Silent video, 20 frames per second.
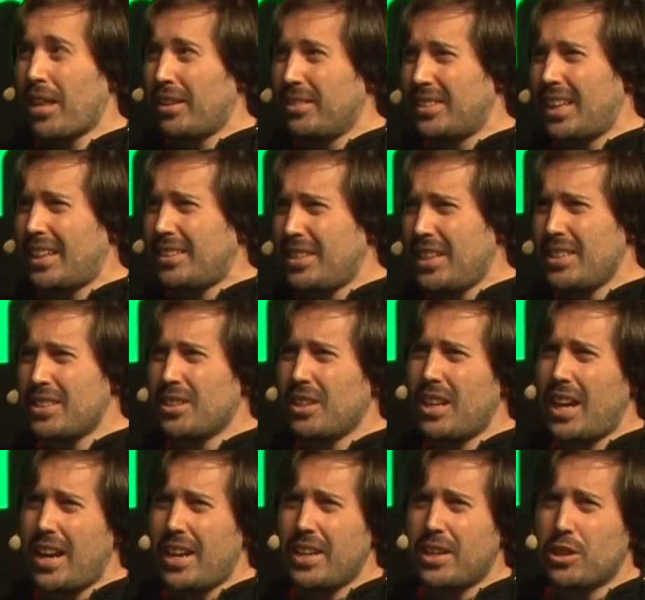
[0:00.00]
that is
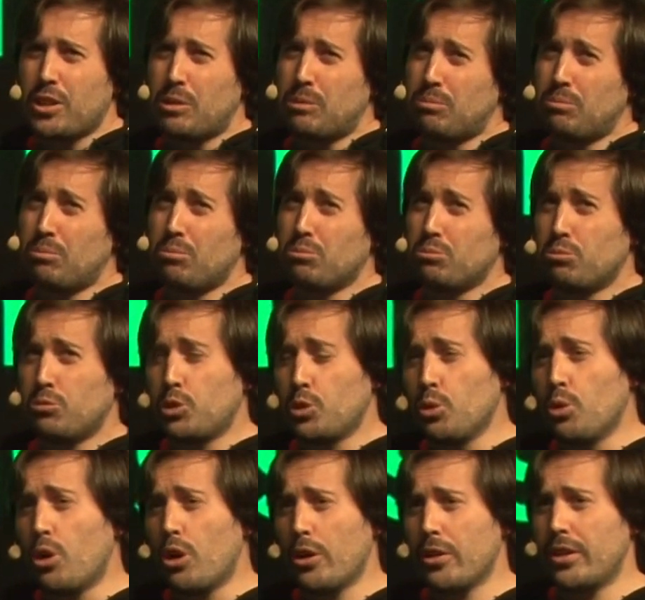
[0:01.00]
like
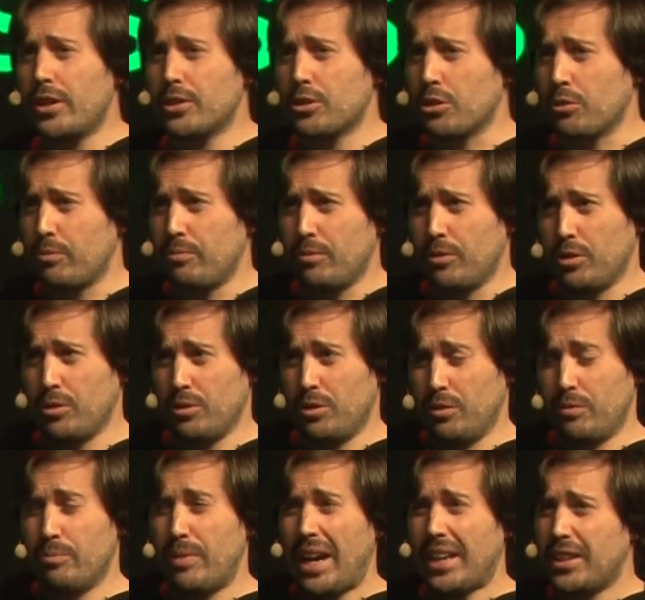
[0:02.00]
2 orders
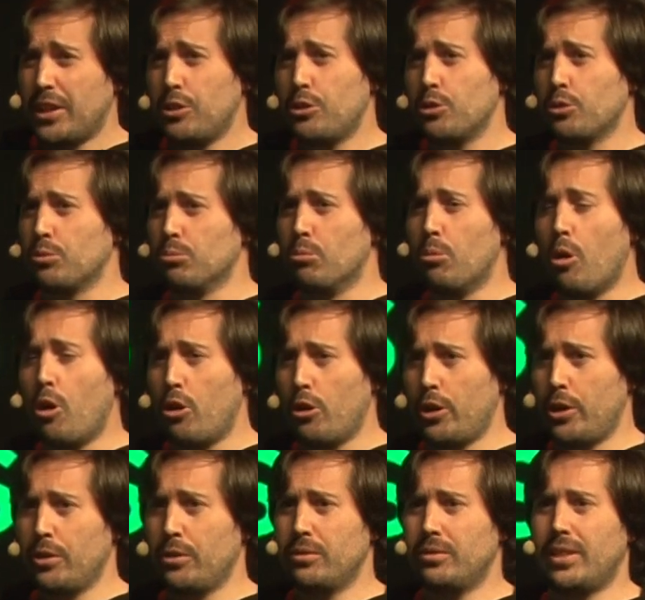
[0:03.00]
of magnitude more